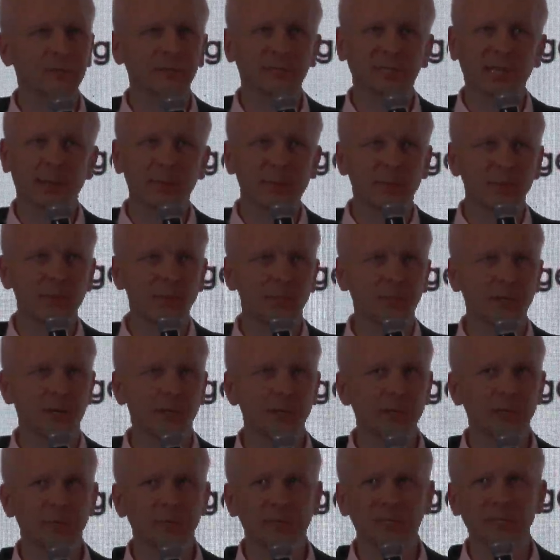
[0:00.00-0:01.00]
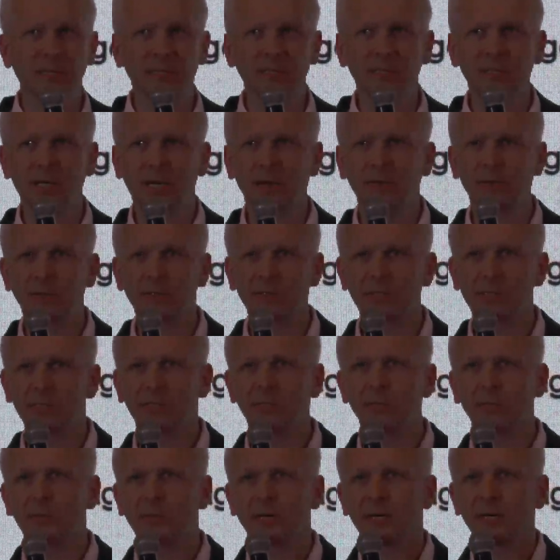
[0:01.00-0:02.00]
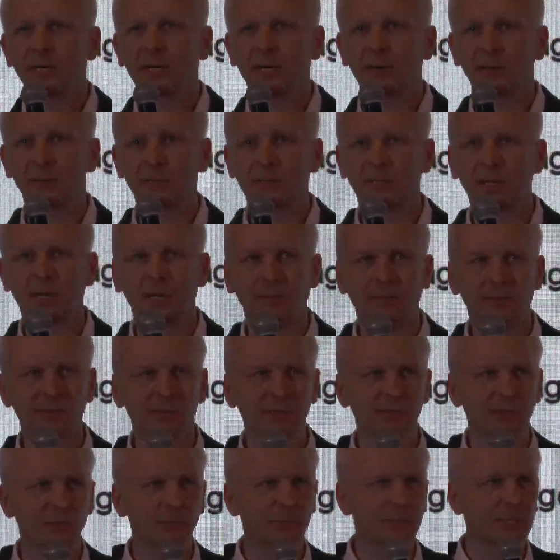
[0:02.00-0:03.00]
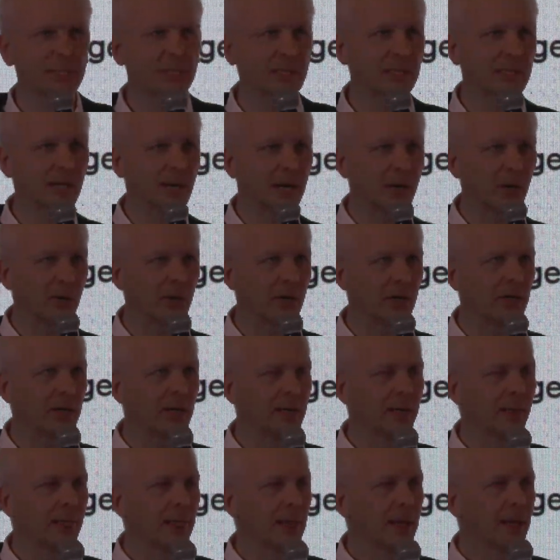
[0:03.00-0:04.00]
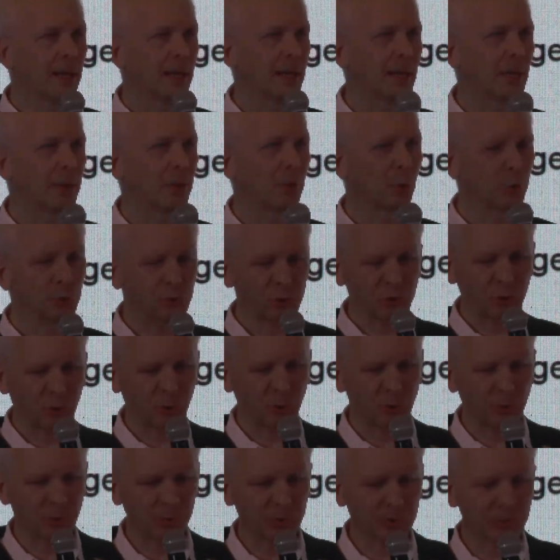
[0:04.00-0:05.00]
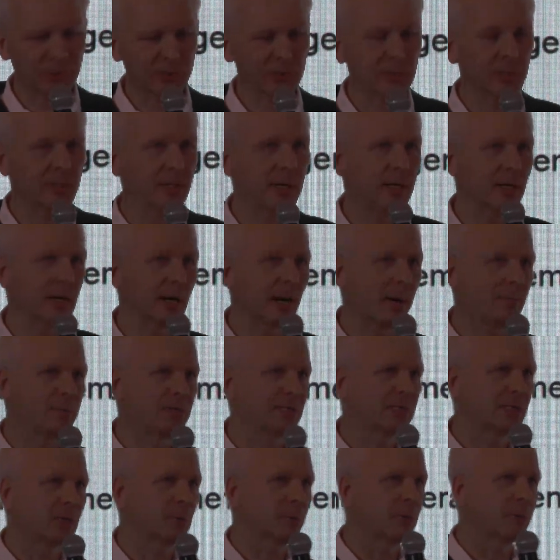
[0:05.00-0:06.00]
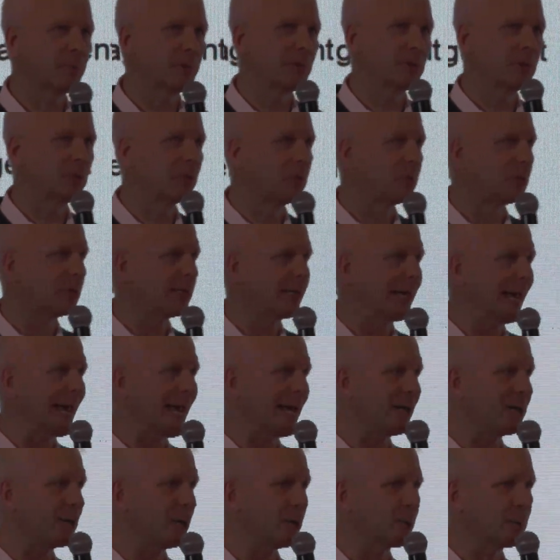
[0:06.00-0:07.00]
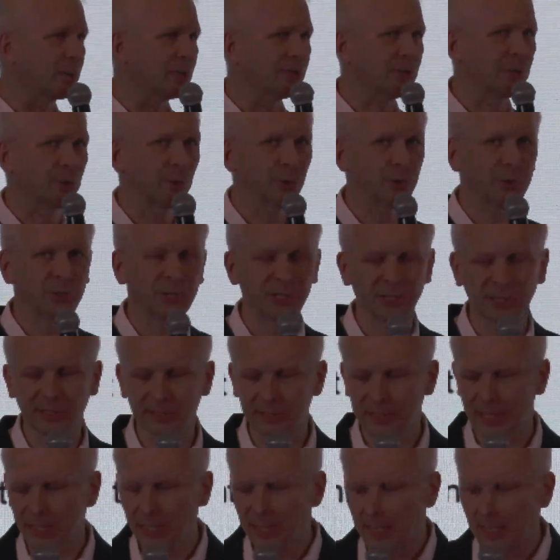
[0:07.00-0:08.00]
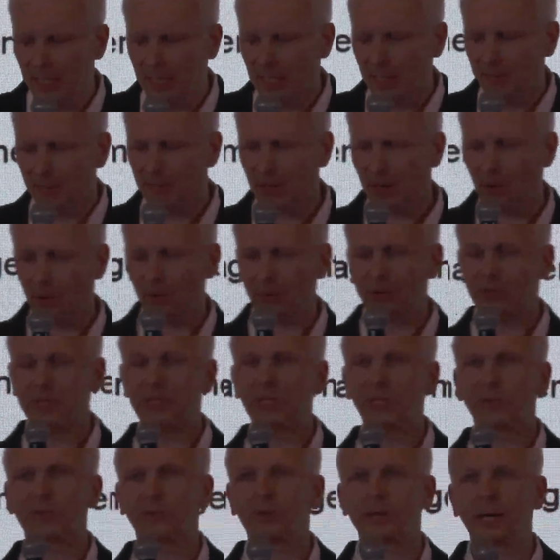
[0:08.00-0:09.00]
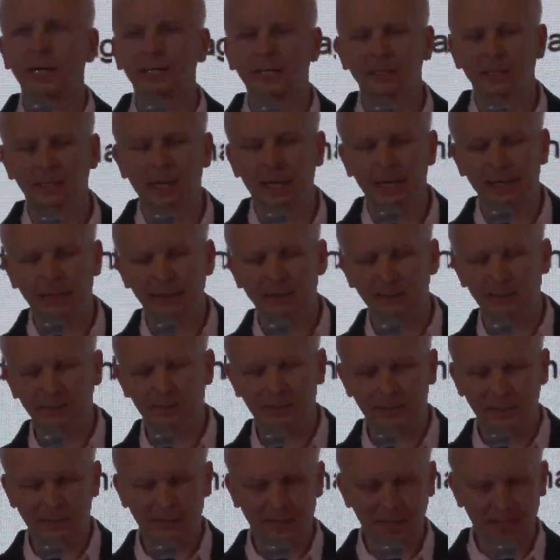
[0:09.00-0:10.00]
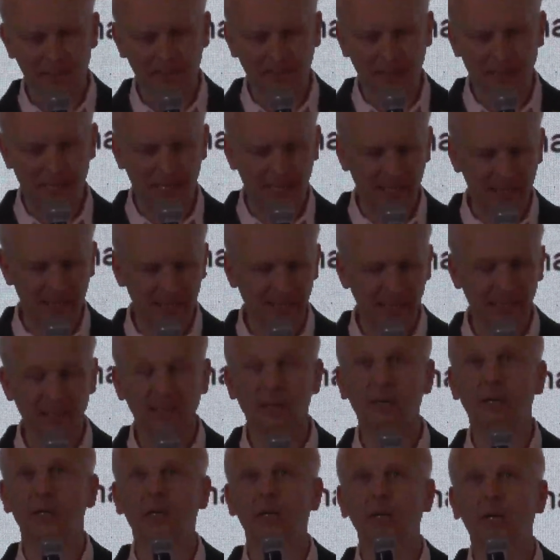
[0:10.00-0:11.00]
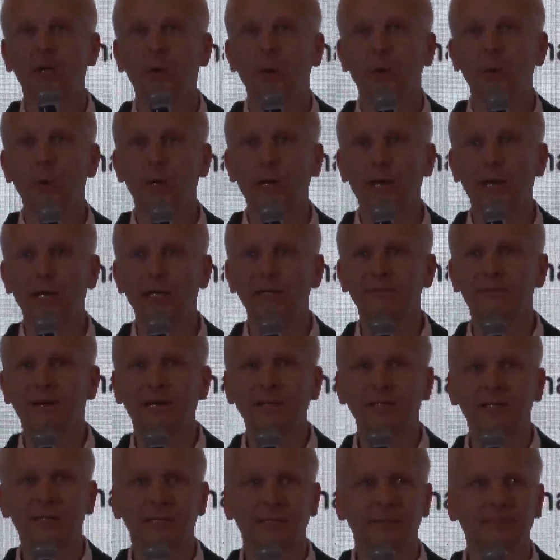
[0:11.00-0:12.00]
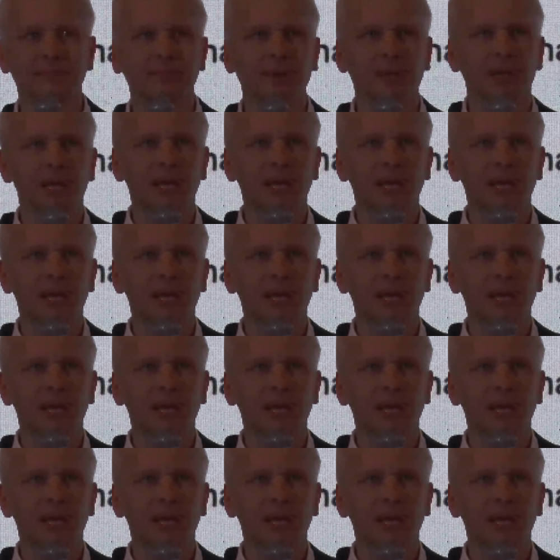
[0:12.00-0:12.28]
Some of you probably been in Davos, in Ukraine House Davos. You've been in our road shows. Obviously, we've been doing the annual researches about the Ukrainian ecosystem, and we are investing.